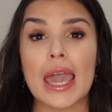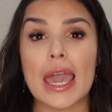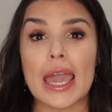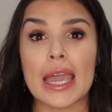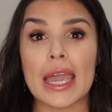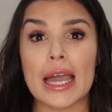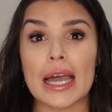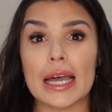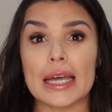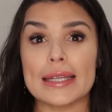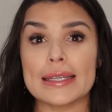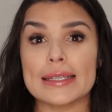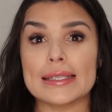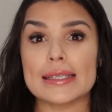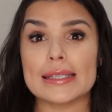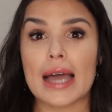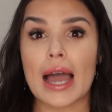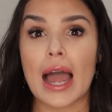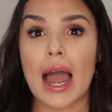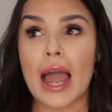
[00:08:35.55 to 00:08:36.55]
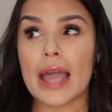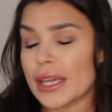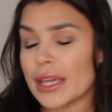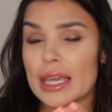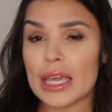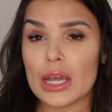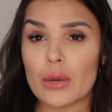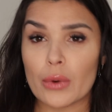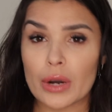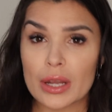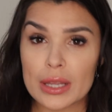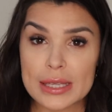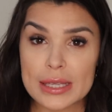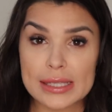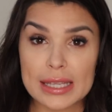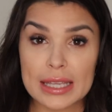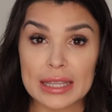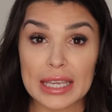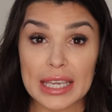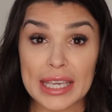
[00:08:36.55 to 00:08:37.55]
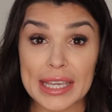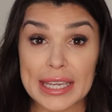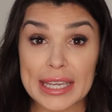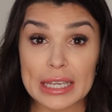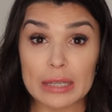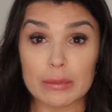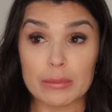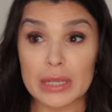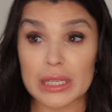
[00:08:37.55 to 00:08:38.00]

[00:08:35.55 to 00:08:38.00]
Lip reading: And I can't wear this in the heat